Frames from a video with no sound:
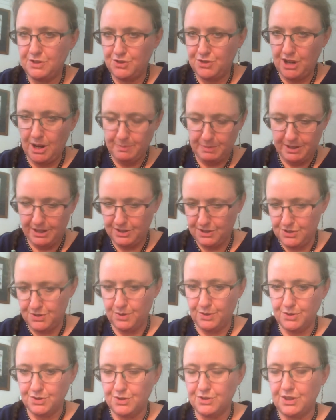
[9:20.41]
Japanese
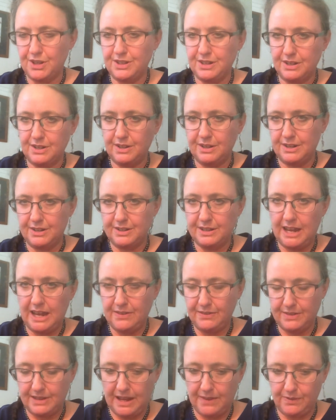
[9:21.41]
soldiers on the
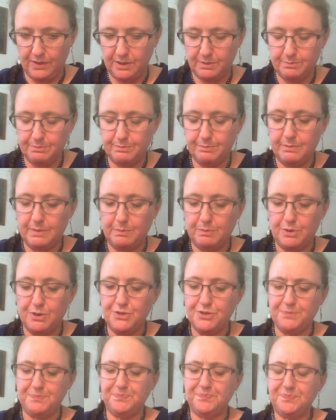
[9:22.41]
naval members